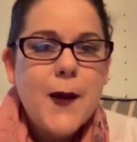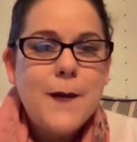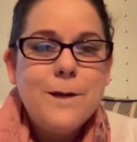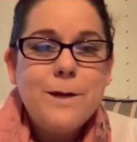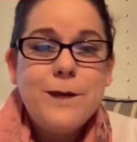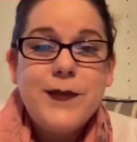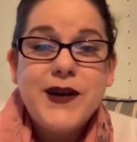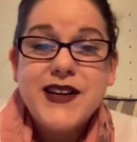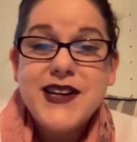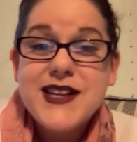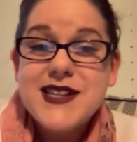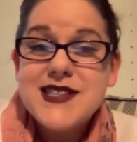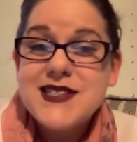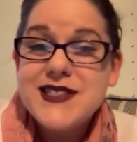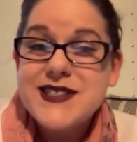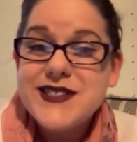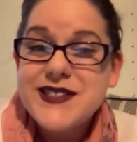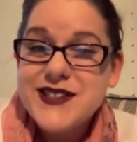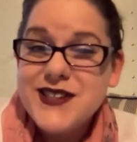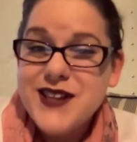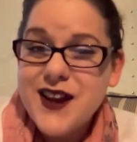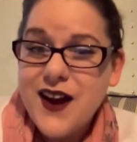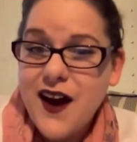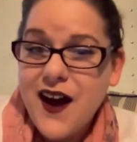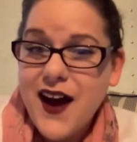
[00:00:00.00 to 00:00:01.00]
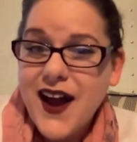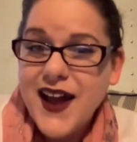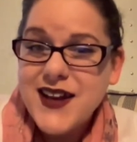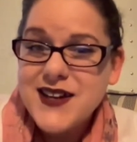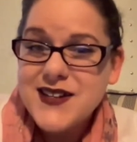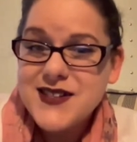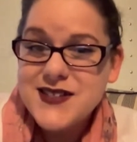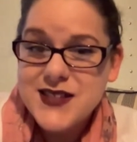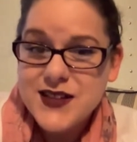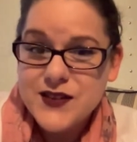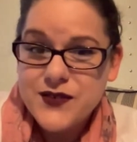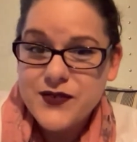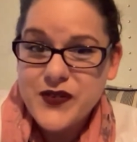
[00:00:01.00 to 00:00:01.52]
but it's not
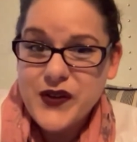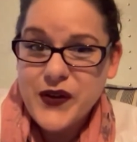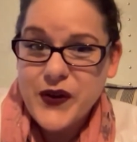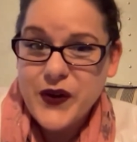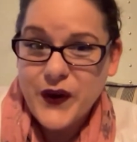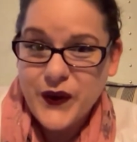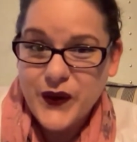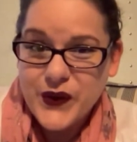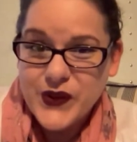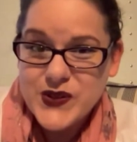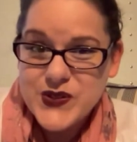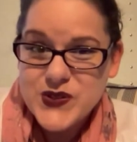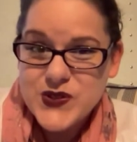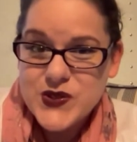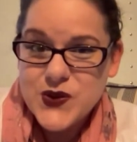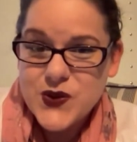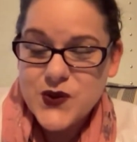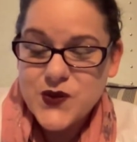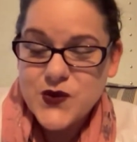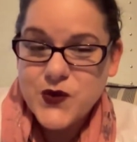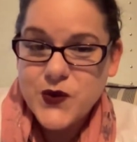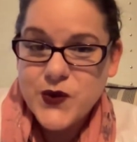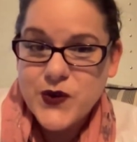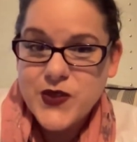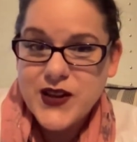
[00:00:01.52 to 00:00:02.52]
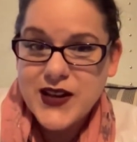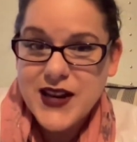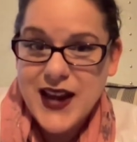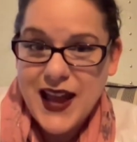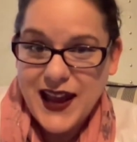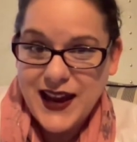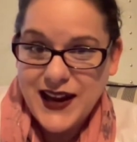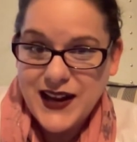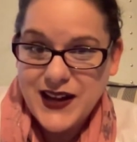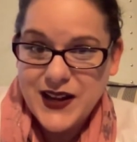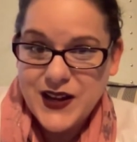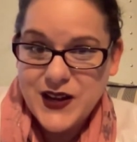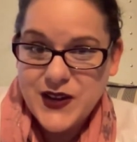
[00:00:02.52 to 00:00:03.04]
difficult for the
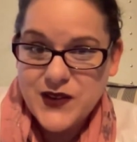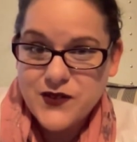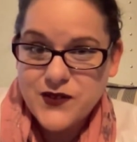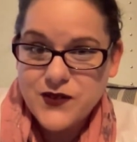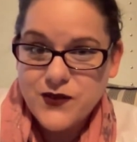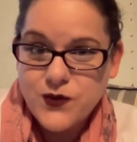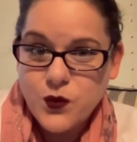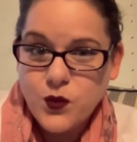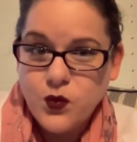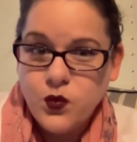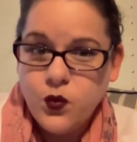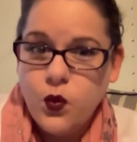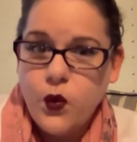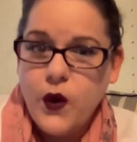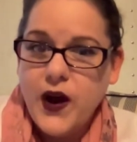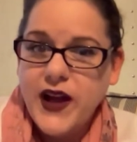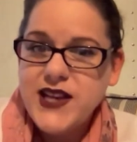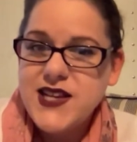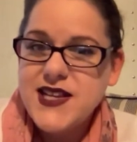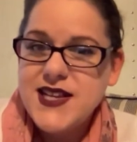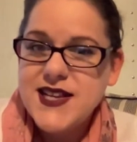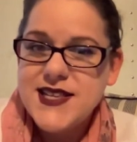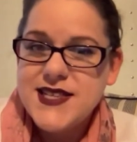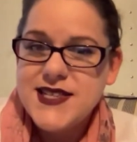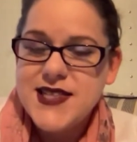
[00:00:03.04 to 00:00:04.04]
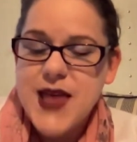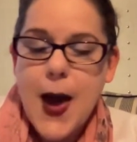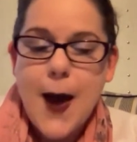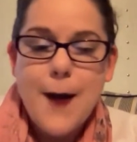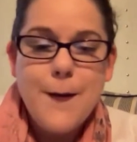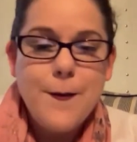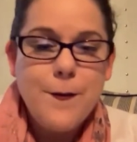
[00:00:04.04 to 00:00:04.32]
native, what does that